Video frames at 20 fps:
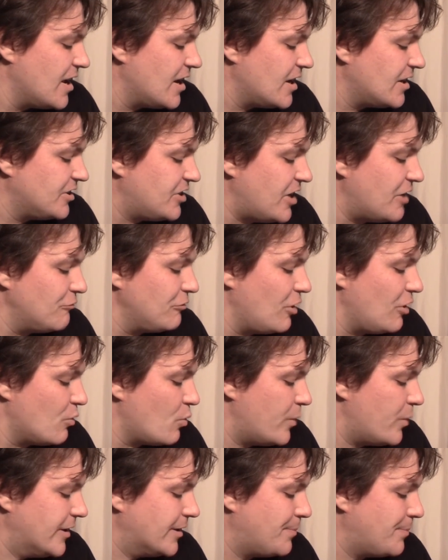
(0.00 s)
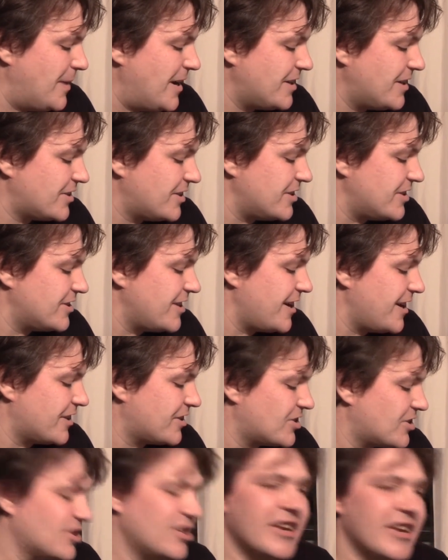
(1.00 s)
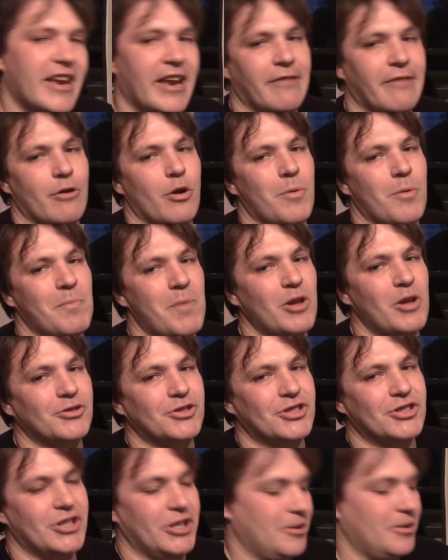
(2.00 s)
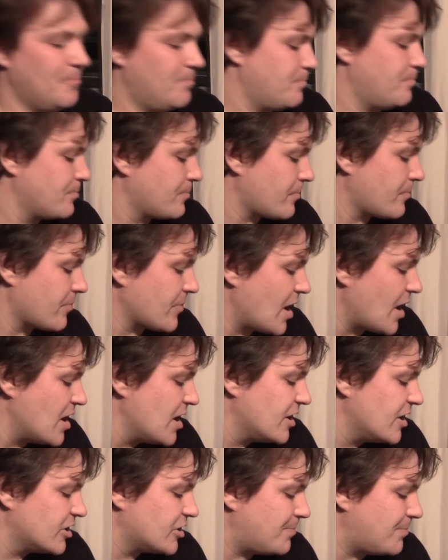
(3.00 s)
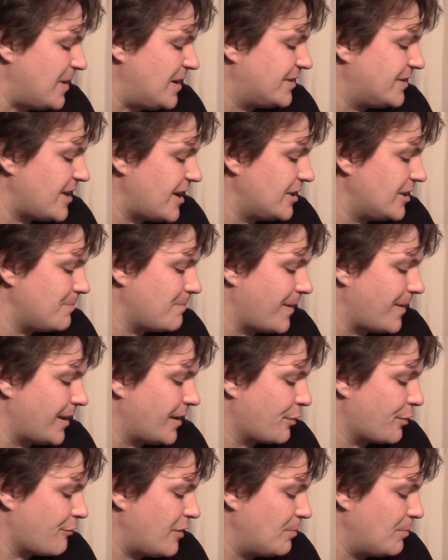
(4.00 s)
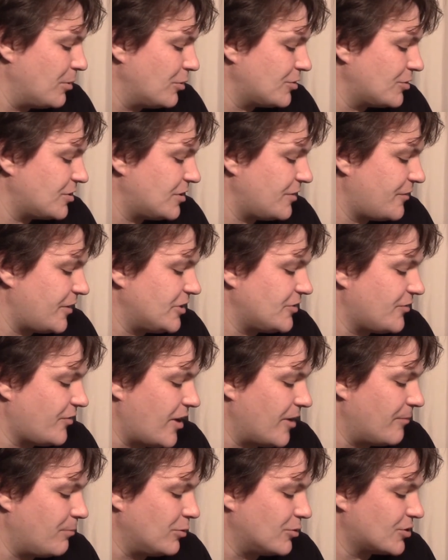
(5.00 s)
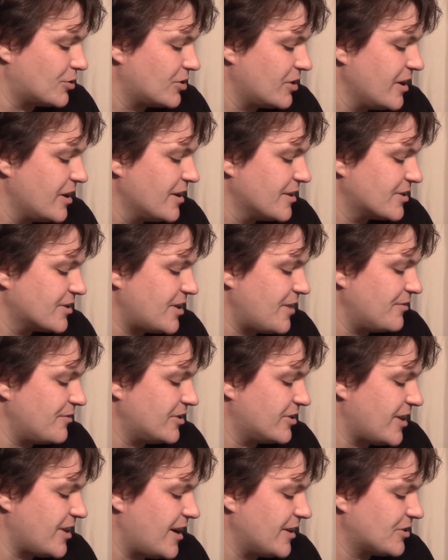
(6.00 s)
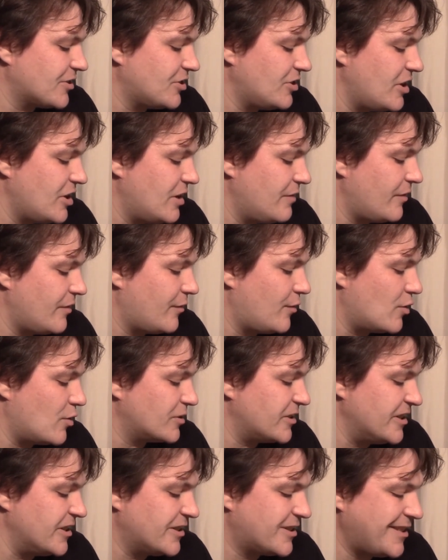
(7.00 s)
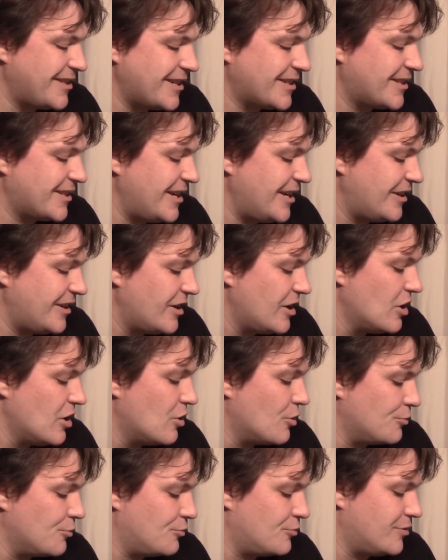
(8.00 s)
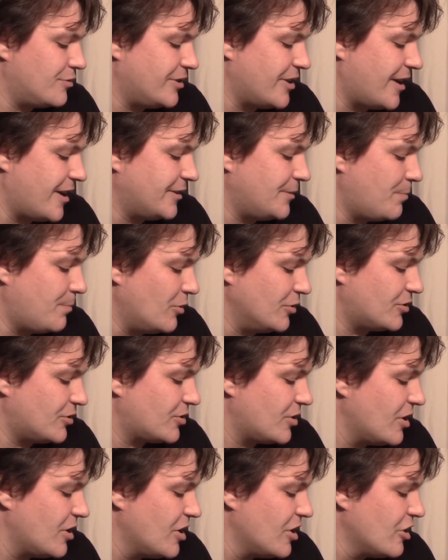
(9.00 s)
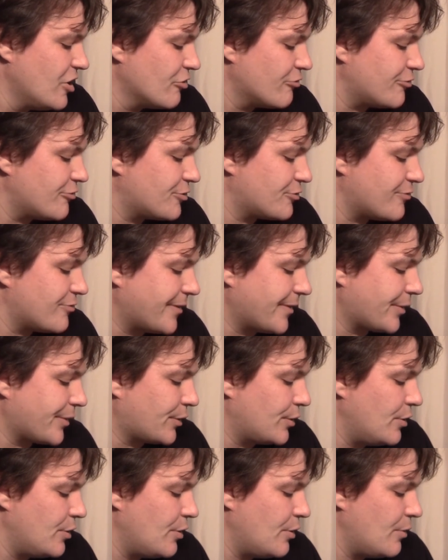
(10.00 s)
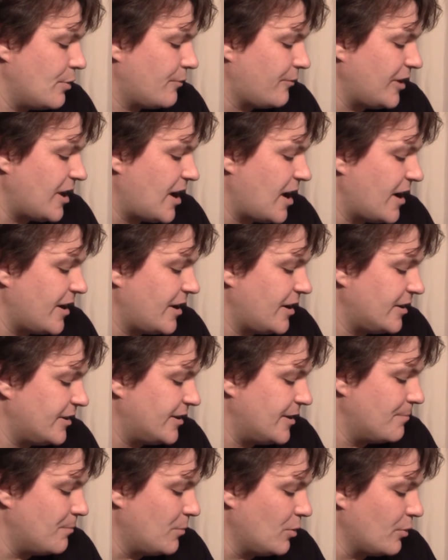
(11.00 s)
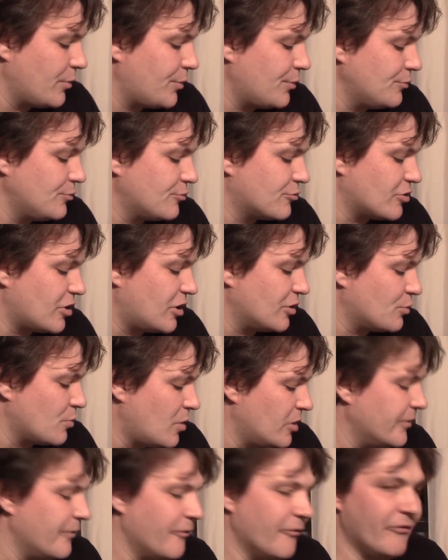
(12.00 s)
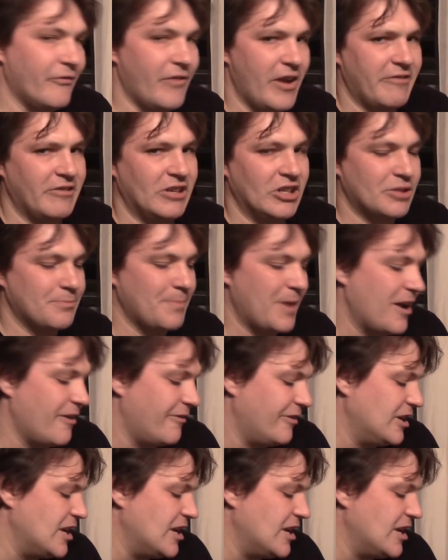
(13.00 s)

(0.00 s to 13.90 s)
General on Winged Beast is next, hero and monster. Speed 10, melee 3+, defense 5+, 7 attacks, nerve 14, 16, 190 points. Crush Strength 2, fly, nimble, thunder charge 1, very inspiring.